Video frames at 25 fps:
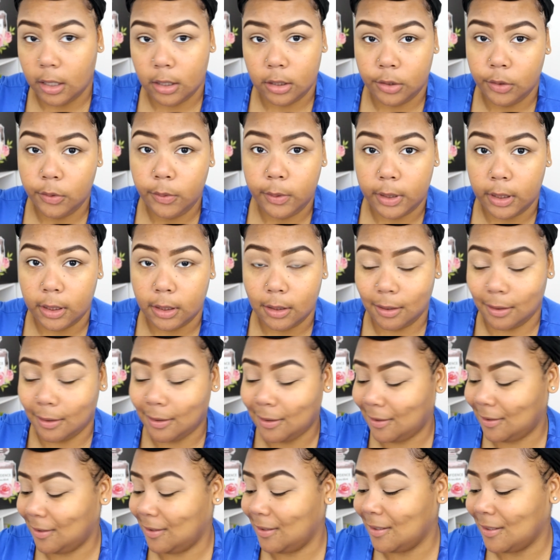doing it.
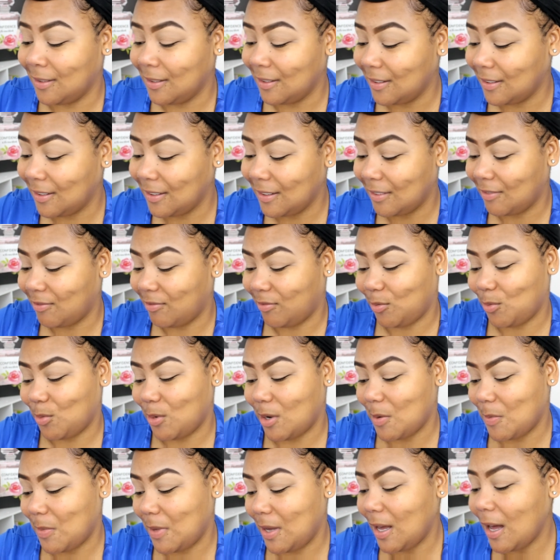I
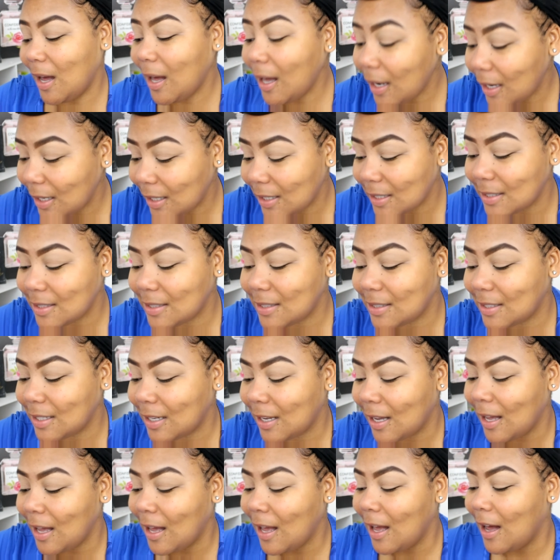want to be honest.
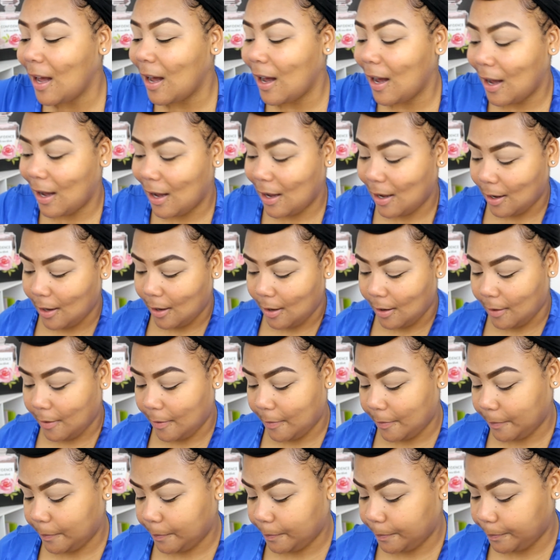
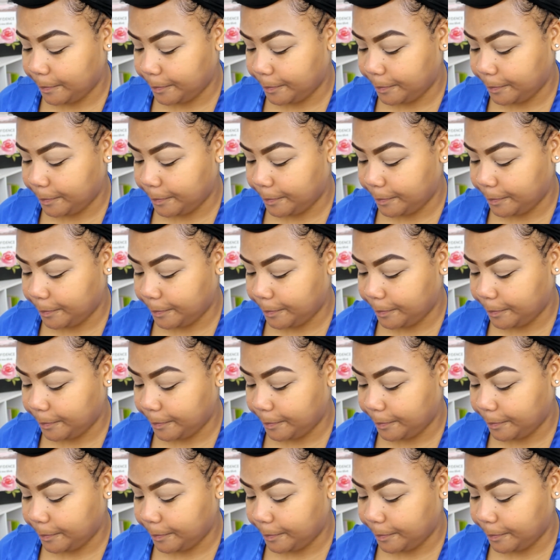I